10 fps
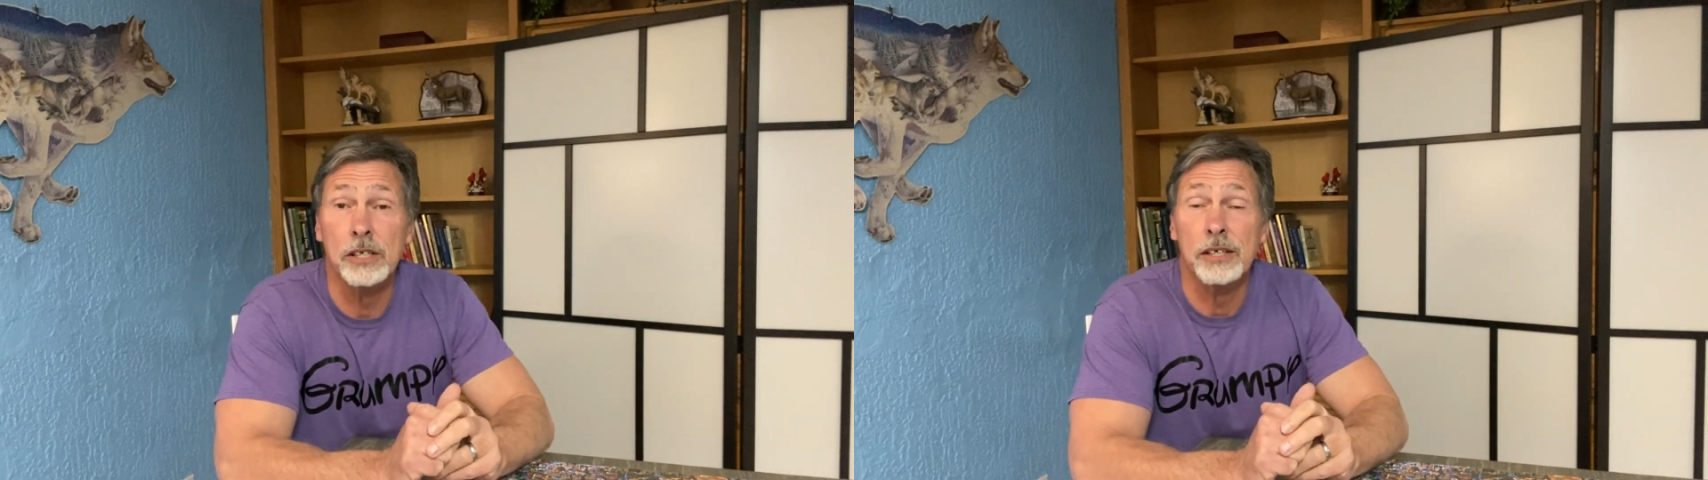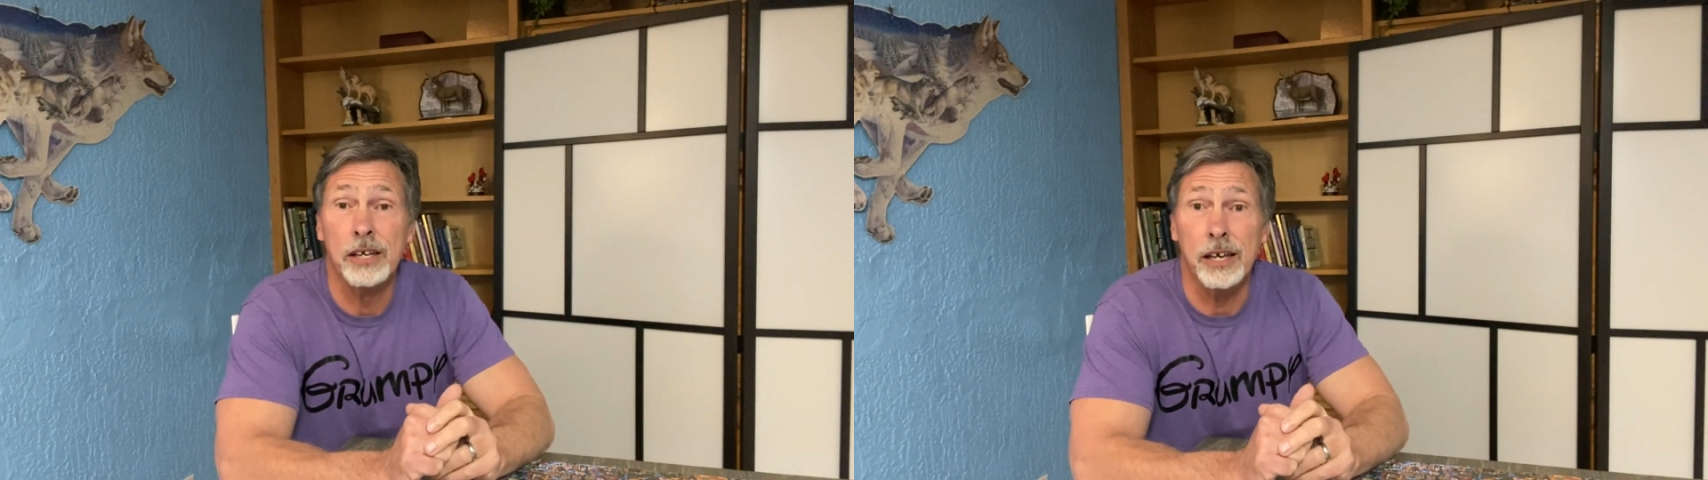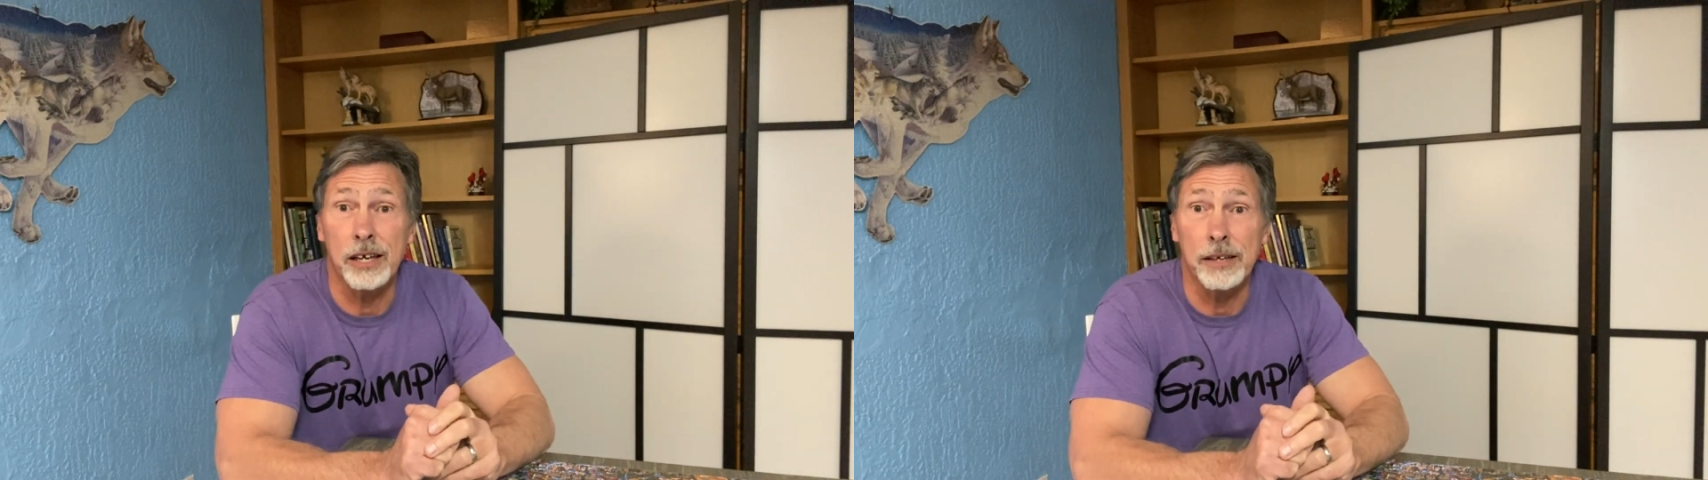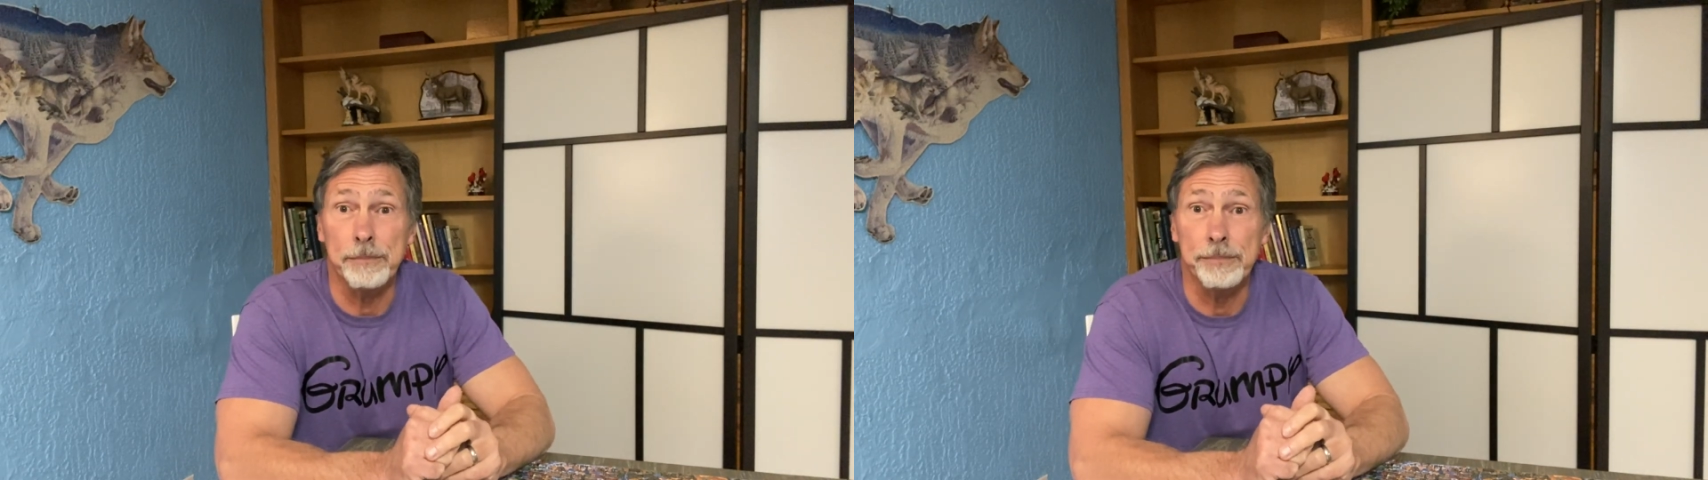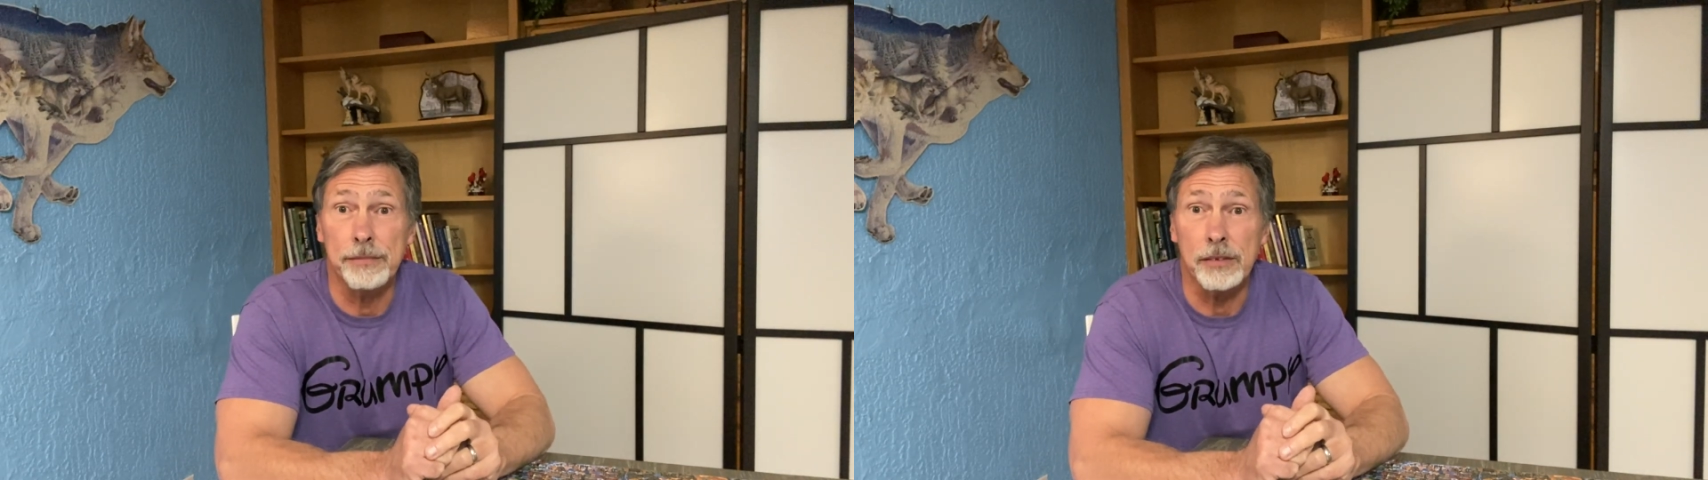
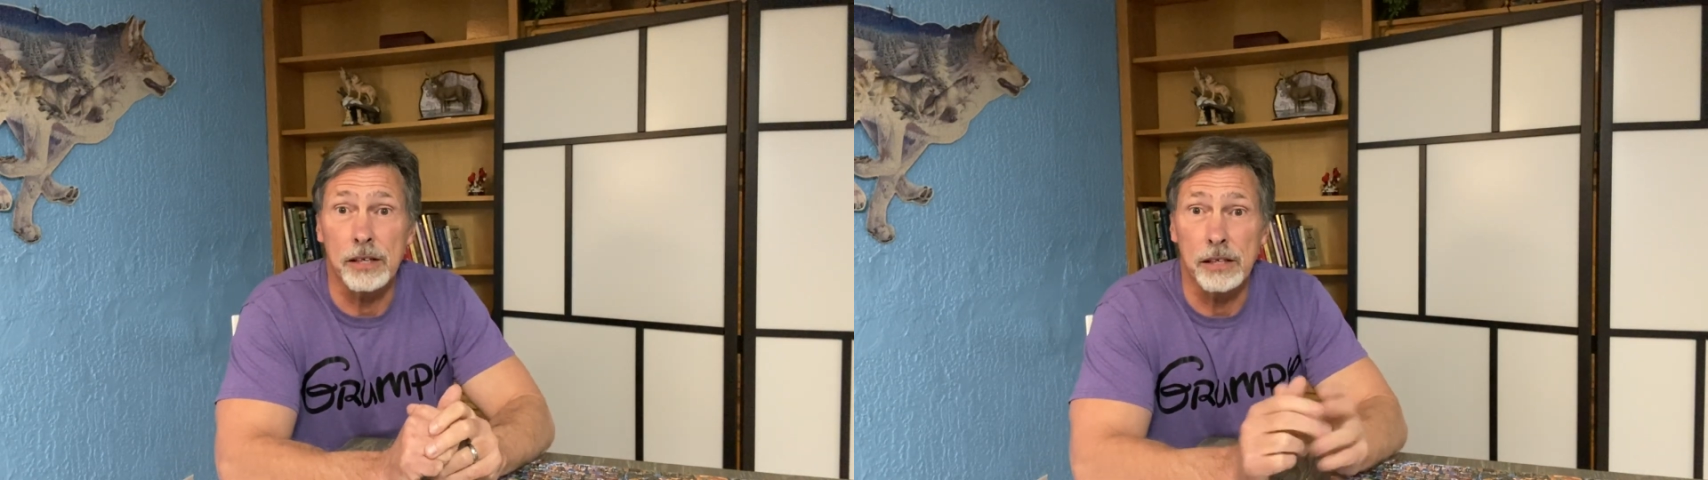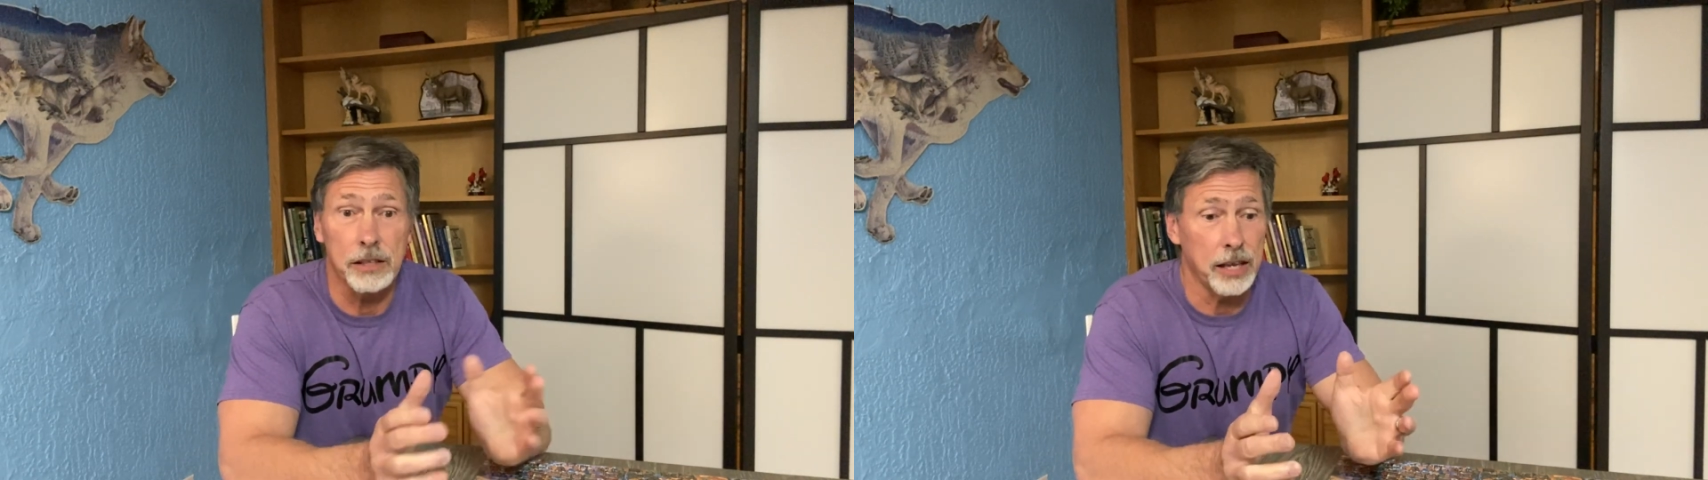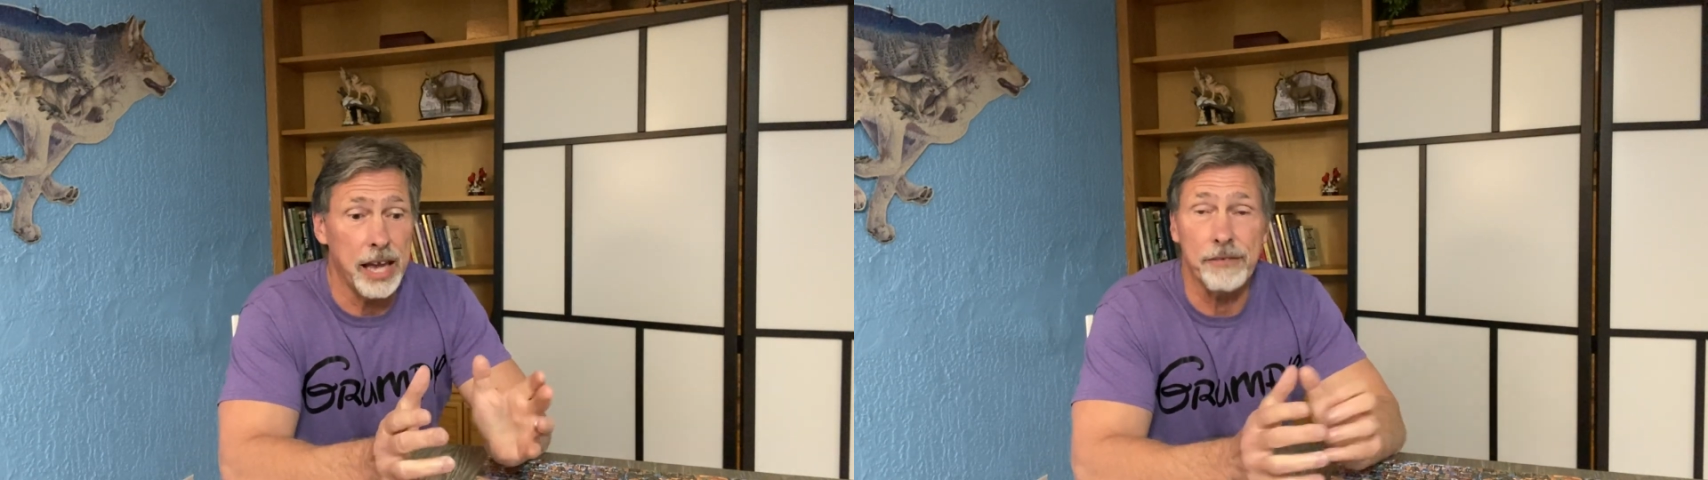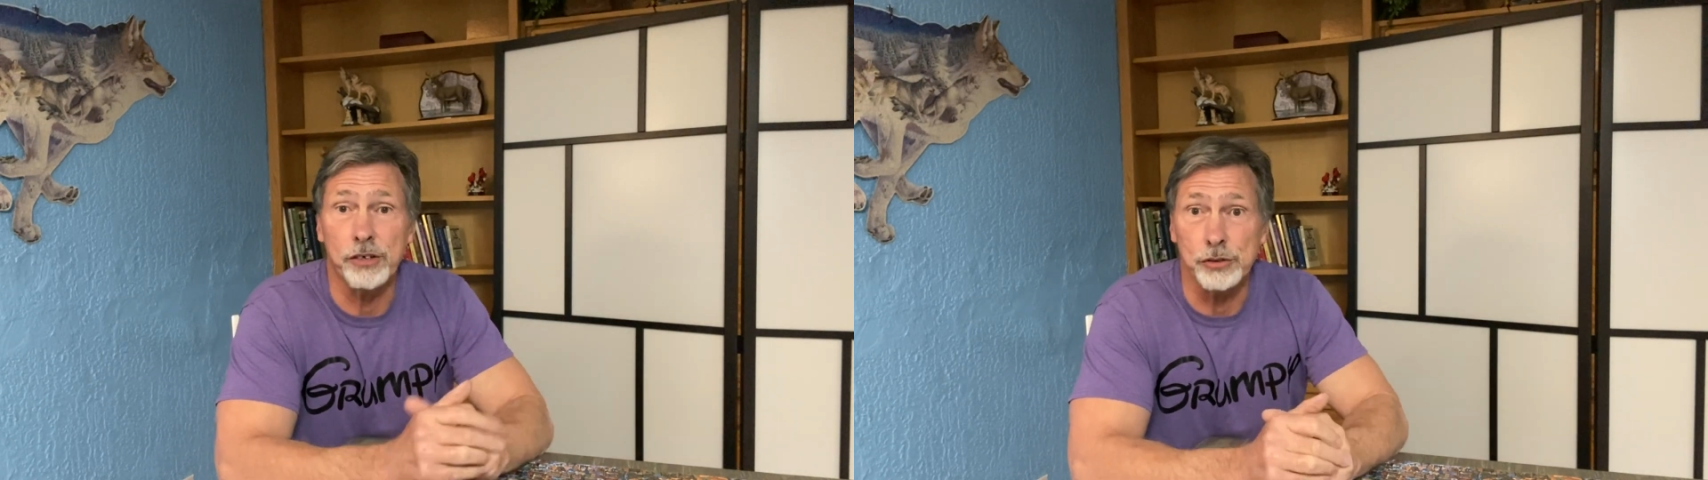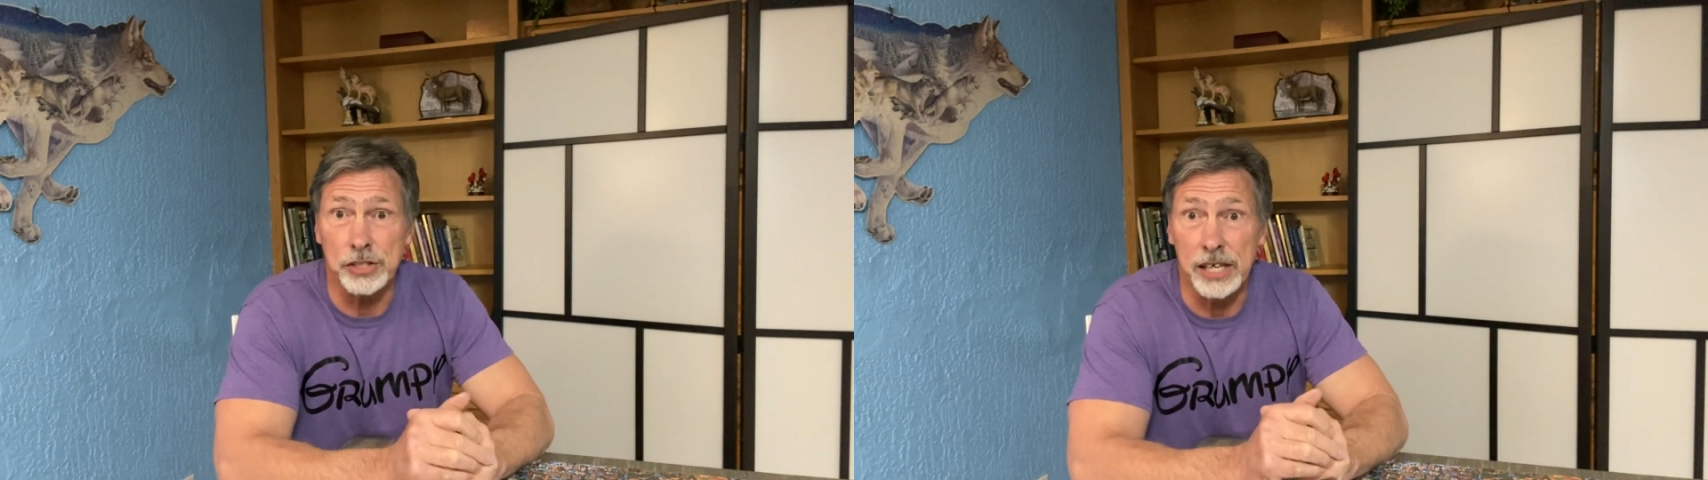AAFCO
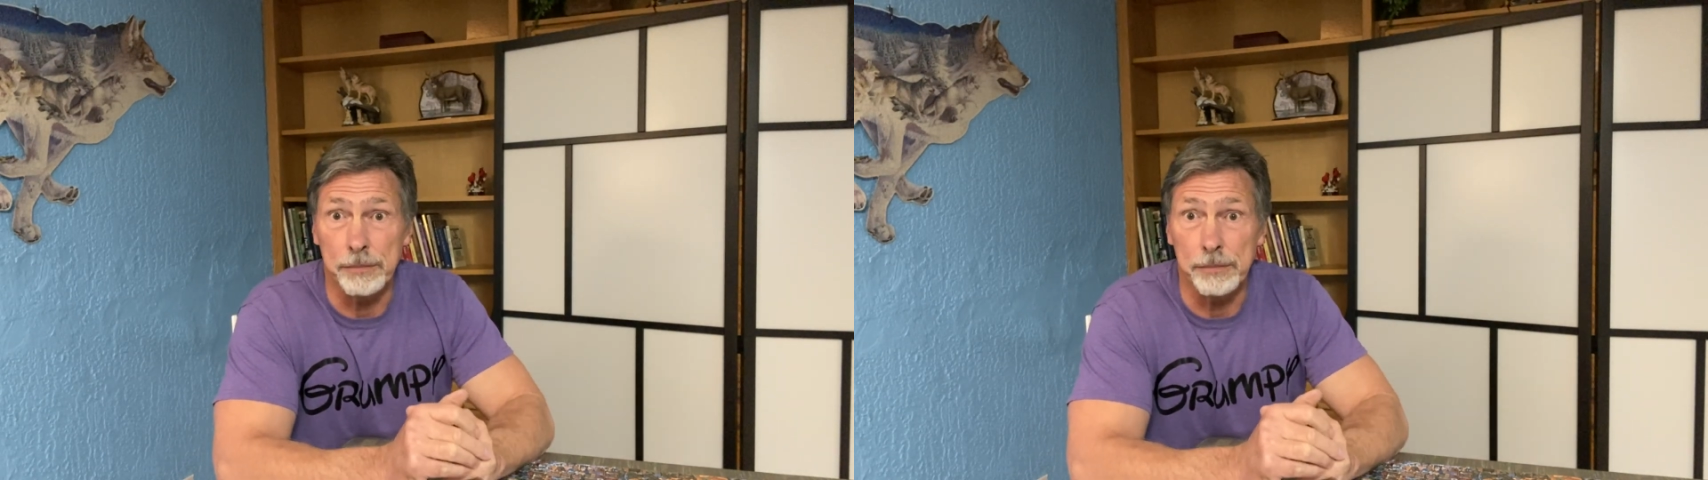statement.